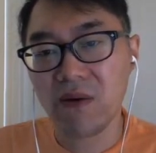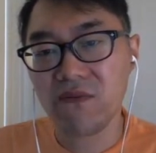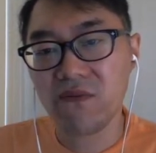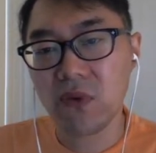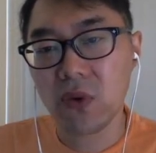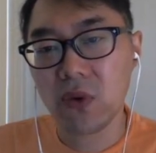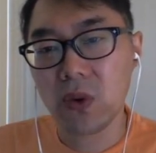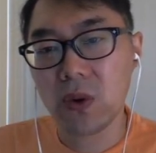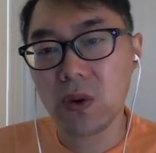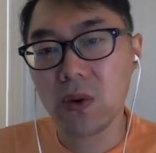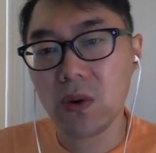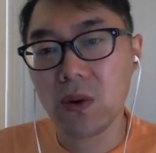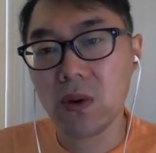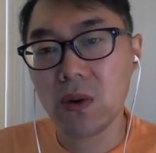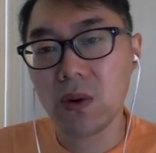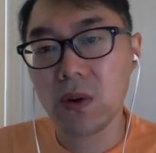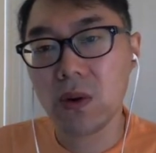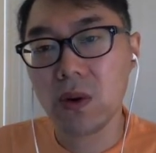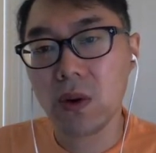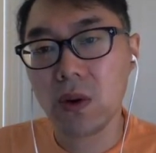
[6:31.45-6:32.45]

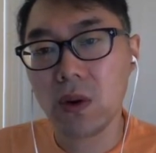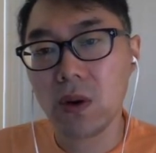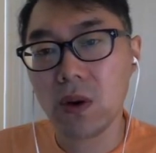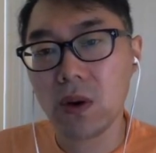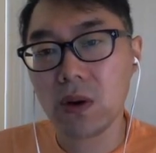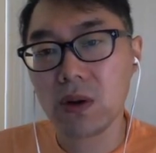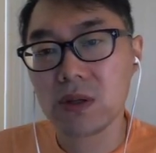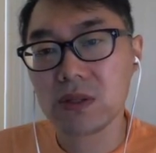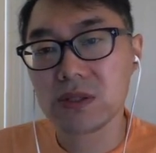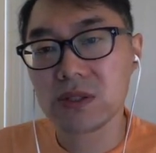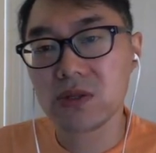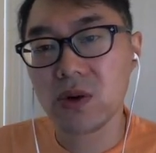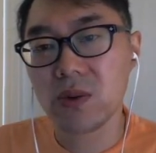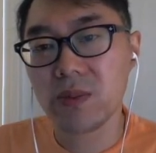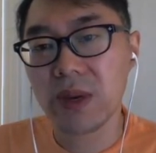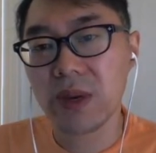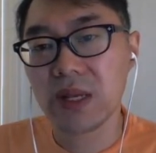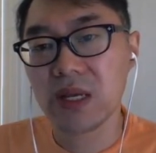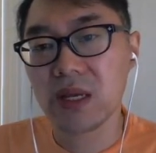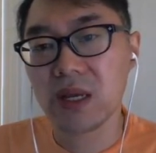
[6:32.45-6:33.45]
for so
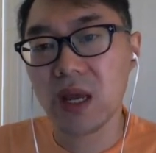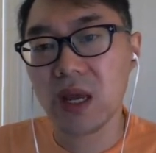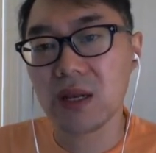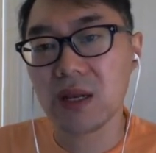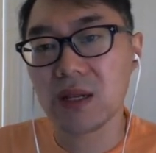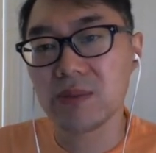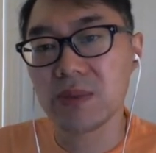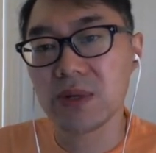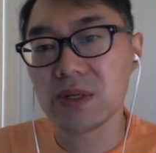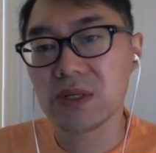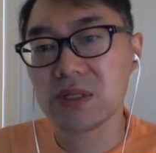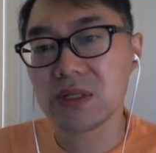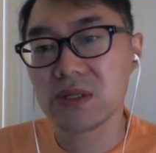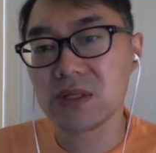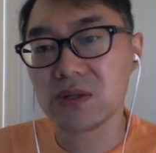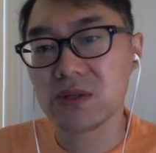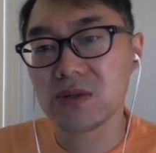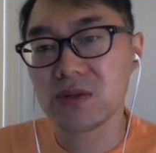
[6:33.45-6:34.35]
many elements.